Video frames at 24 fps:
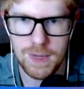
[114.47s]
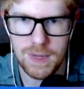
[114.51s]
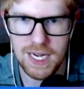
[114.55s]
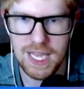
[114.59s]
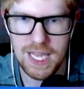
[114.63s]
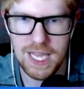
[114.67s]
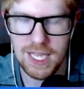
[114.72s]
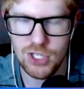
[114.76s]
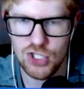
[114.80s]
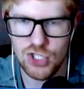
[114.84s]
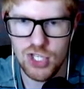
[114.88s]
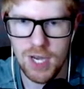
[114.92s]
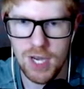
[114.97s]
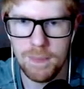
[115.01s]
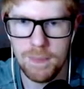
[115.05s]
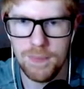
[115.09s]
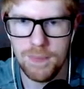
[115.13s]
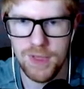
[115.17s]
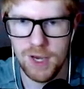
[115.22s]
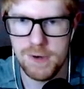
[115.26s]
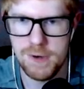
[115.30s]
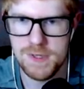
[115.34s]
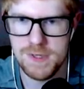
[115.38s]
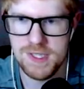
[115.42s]
But I can't
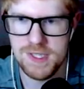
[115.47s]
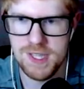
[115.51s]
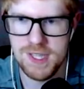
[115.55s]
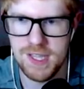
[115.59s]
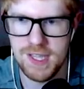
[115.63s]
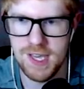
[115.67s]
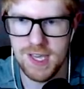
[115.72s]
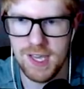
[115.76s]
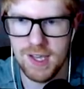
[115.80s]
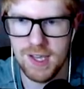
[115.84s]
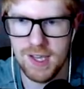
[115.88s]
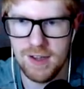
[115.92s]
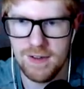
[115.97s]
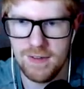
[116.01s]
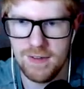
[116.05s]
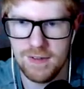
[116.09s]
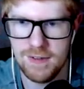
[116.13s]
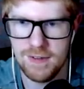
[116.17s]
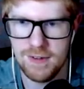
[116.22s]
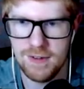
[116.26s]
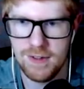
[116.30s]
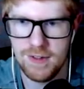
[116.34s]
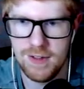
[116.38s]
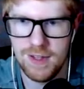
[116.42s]
jump, though, is the thing.
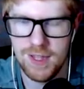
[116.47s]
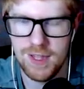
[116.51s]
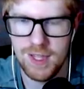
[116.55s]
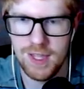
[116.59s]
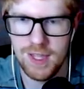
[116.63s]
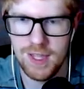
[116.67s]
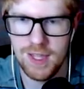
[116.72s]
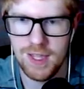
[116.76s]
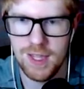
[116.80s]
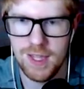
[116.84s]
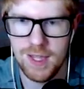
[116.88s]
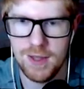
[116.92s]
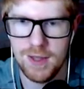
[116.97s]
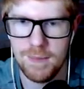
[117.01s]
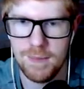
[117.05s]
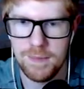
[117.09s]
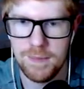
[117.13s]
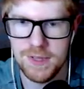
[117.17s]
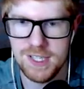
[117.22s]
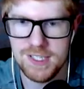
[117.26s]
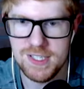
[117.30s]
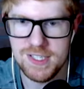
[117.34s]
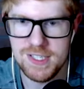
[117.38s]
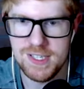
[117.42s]

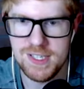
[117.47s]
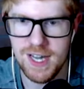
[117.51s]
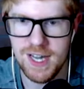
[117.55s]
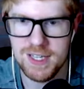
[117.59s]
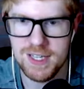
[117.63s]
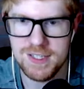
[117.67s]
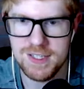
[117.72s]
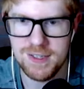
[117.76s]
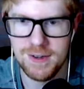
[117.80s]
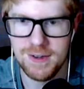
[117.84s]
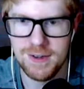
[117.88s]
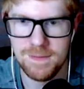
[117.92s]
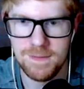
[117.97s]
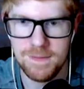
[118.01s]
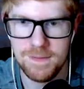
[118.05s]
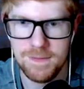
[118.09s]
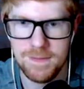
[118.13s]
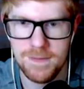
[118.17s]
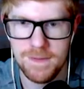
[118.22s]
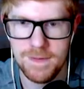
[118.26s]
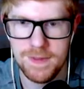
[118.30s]
But this is awesome.